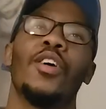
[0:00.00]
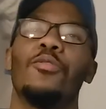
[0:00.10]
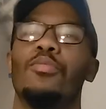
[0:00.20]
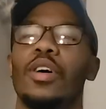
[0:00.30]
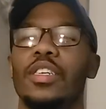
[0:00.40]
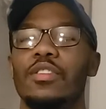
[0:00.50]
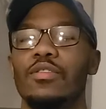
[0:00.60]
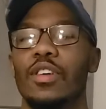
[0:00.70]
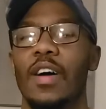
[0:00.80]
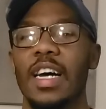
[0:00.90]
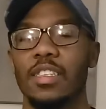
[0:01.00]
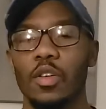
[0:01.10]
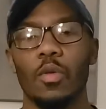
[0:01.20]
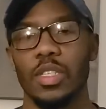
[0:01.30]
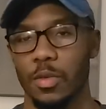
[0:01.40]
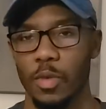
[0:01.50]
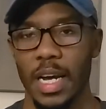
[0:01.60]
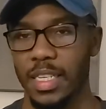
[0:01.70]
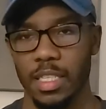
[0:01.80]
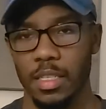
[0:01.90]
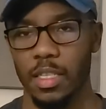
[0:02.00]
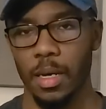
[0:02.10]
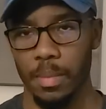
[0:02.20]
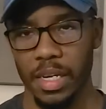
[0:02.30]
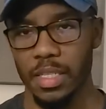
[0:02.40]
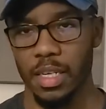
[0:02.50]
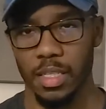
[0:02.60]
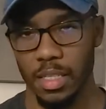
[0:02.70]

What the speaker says: But, I knew it wasn't right because it just didn't make sense.